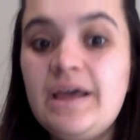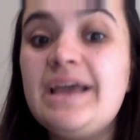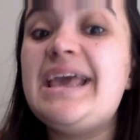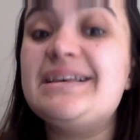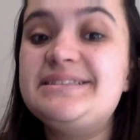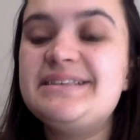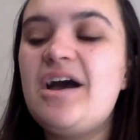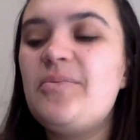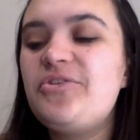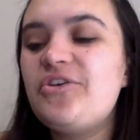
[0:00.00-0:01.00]
Yes.
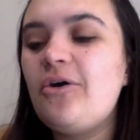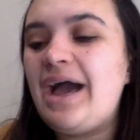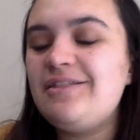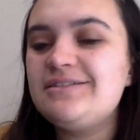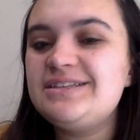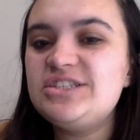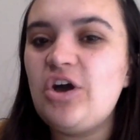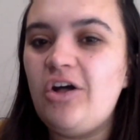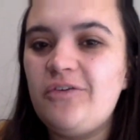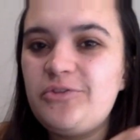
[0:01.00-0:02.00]
So I looked into
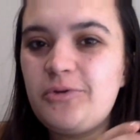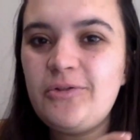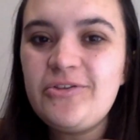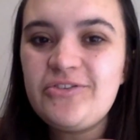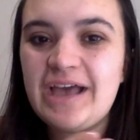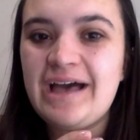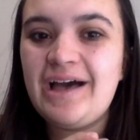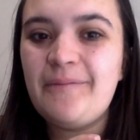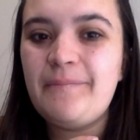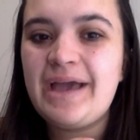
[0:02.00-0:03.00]
all of the roles.
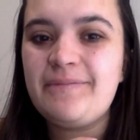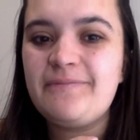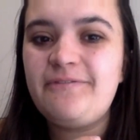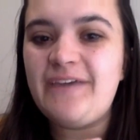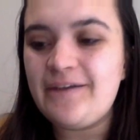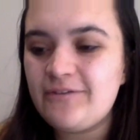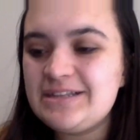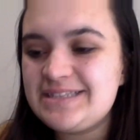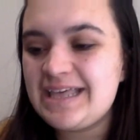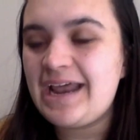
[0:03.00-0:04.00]
My
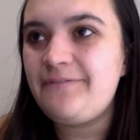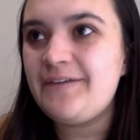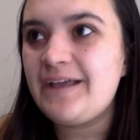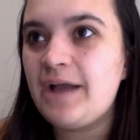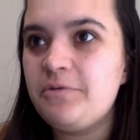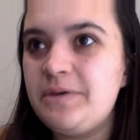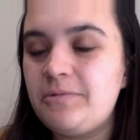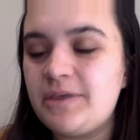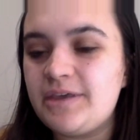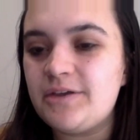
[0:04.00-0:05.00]
favorites that I feel like I would be a
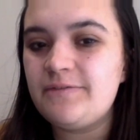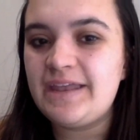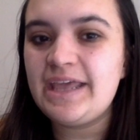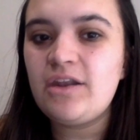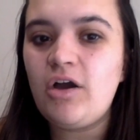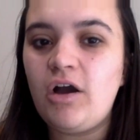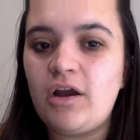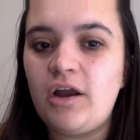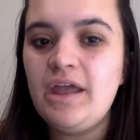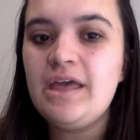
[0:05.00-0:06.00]
really good fit in
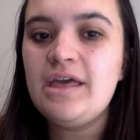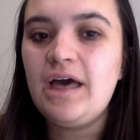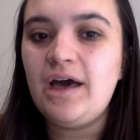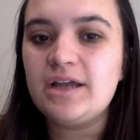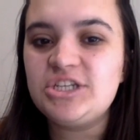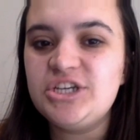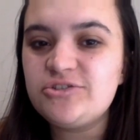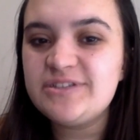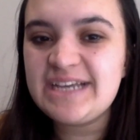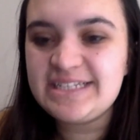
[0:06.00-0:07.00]
are
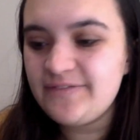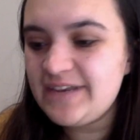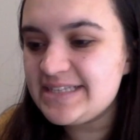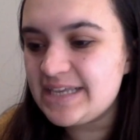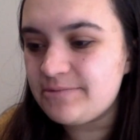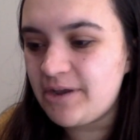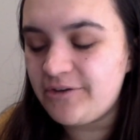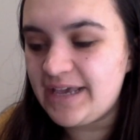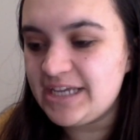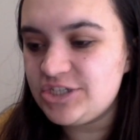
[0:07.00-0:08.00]
children's activities and
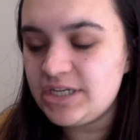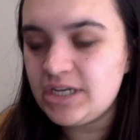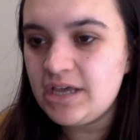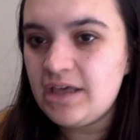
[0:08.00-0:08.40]
recreation.